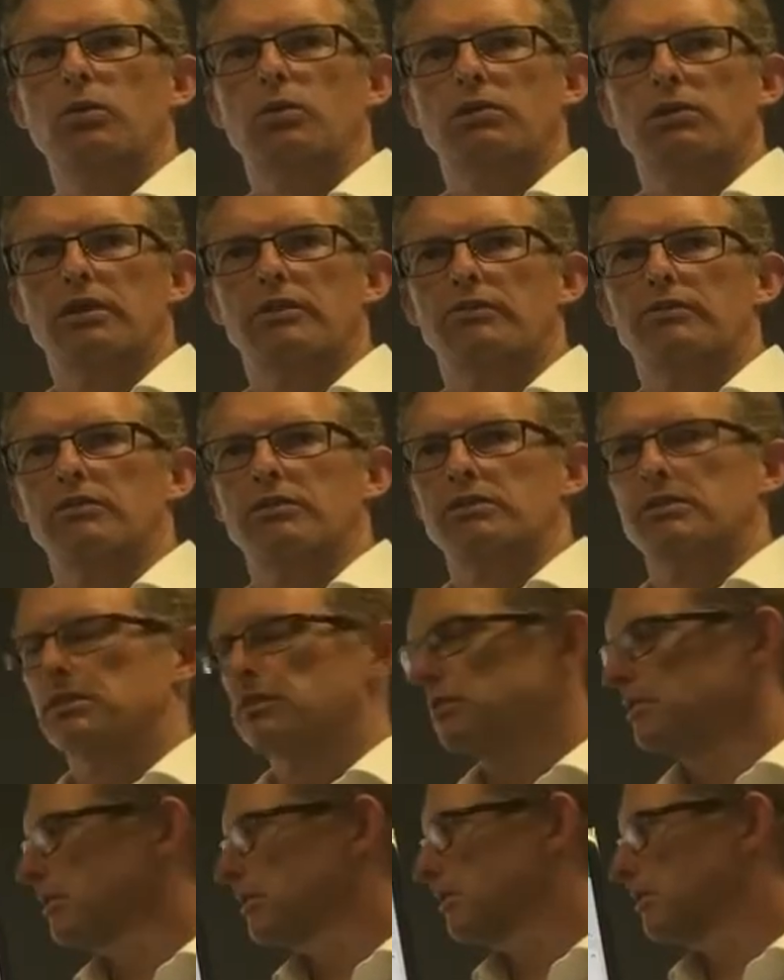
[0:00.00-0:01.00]
all
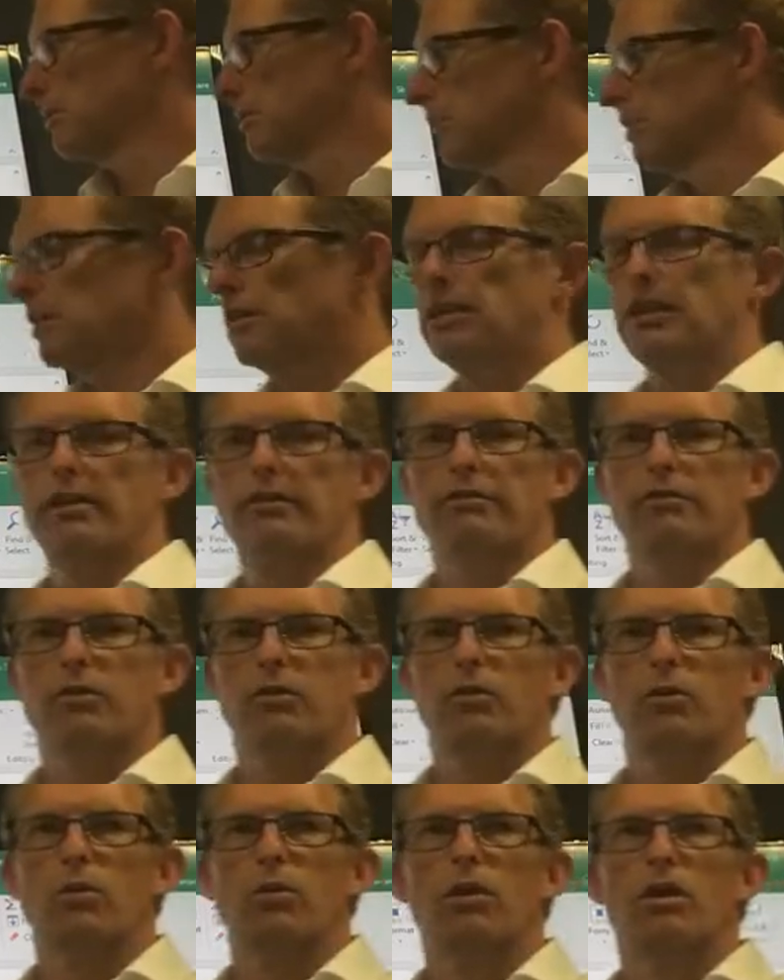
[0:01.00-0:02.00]
differences and
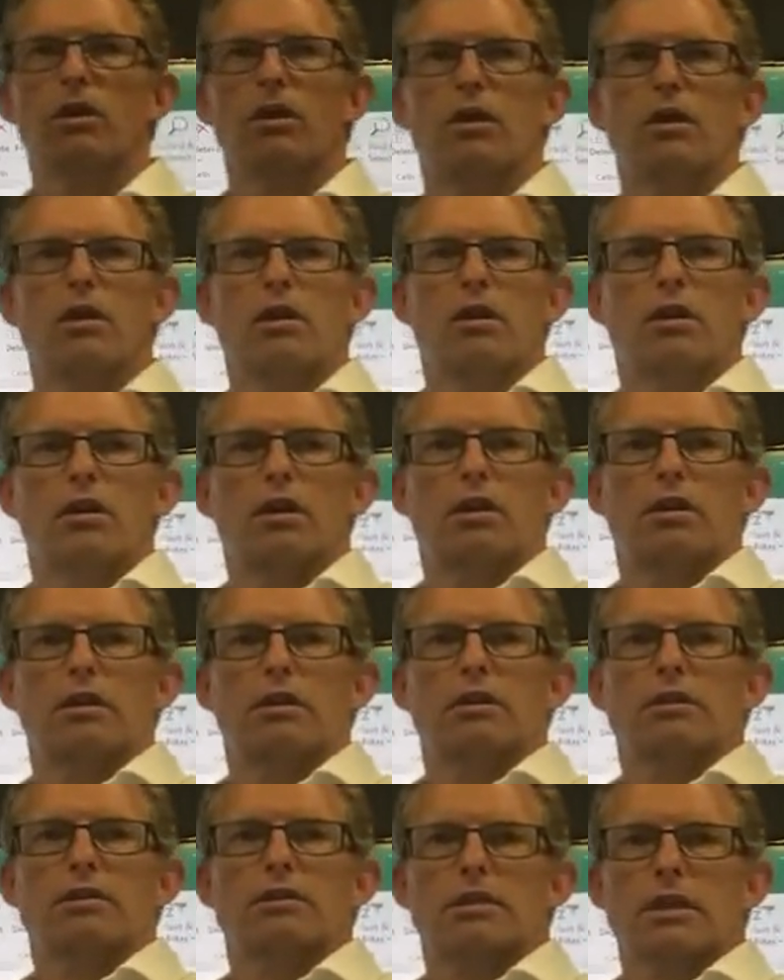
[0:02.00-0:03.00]
therefore
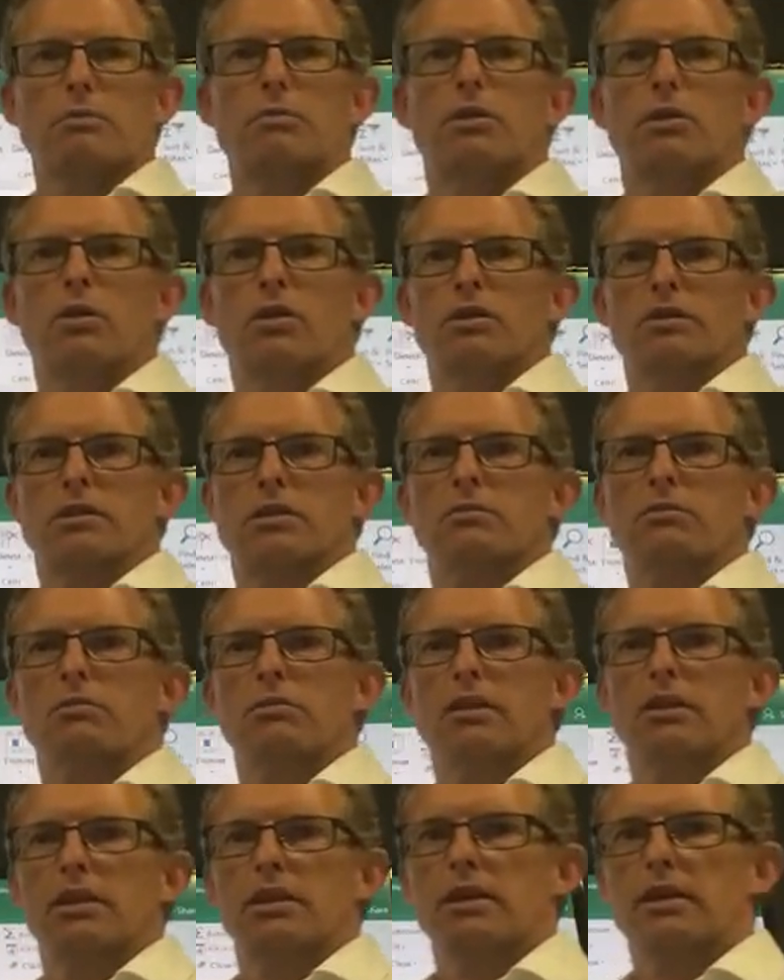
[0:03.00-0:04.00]
summarise
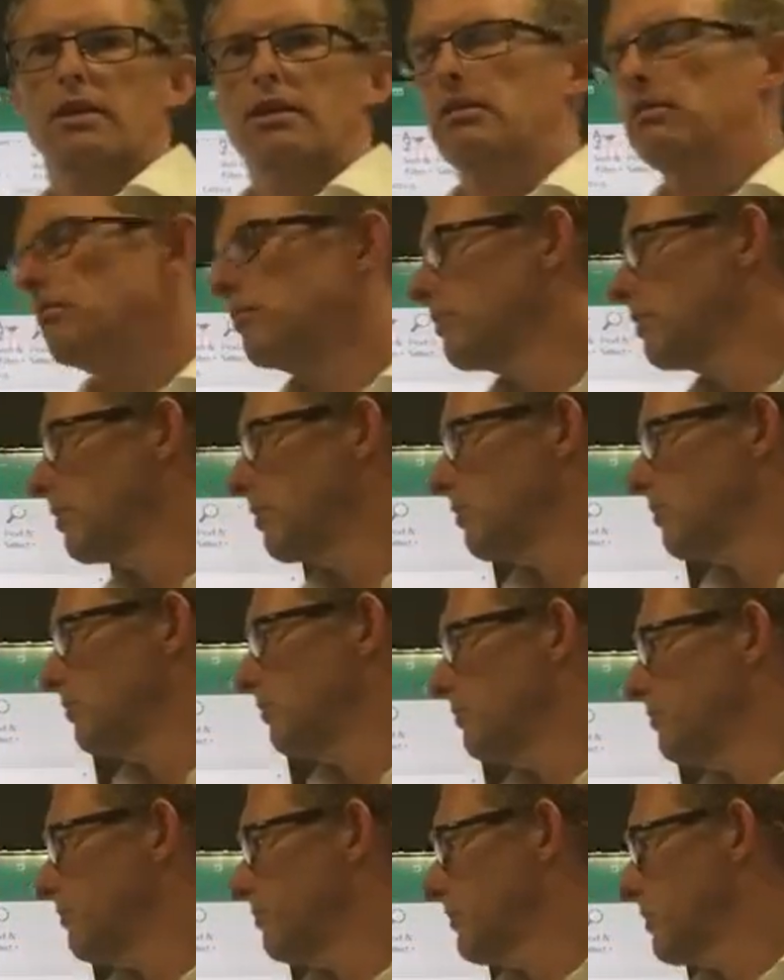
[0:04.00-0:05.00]
them in
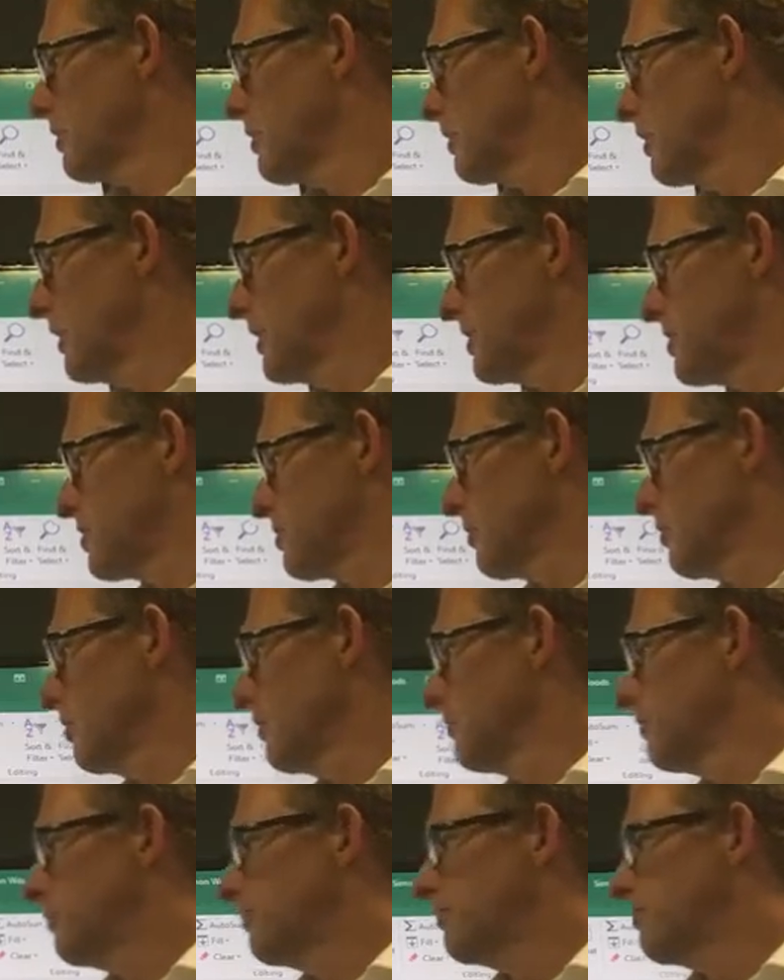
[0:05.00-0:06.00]
each
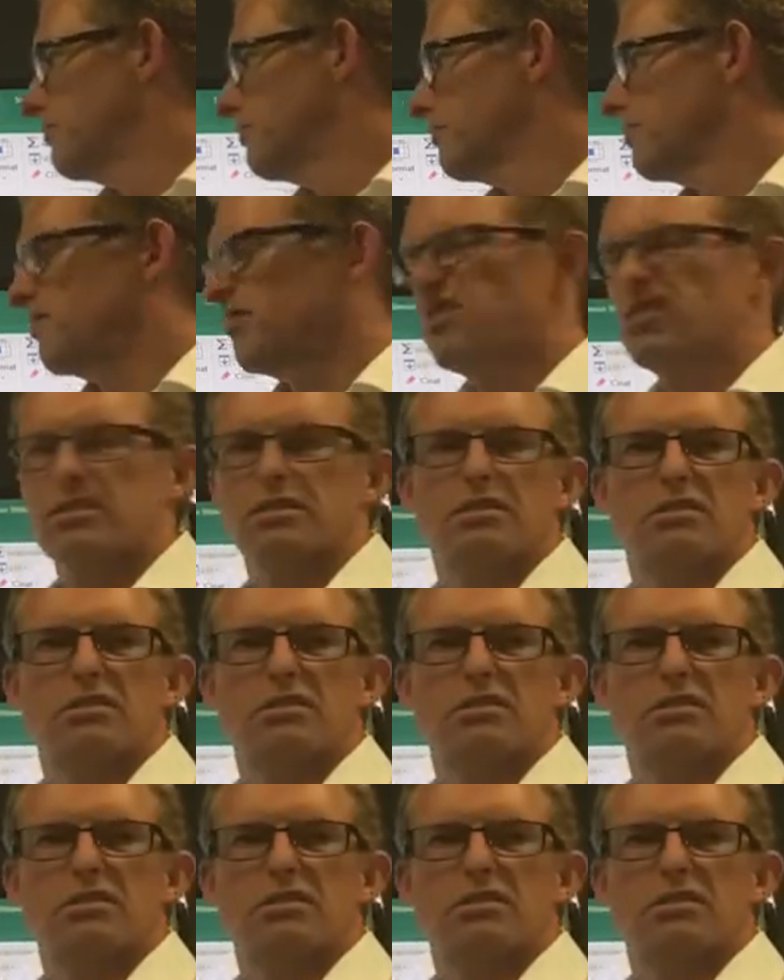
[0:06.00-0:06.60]
of the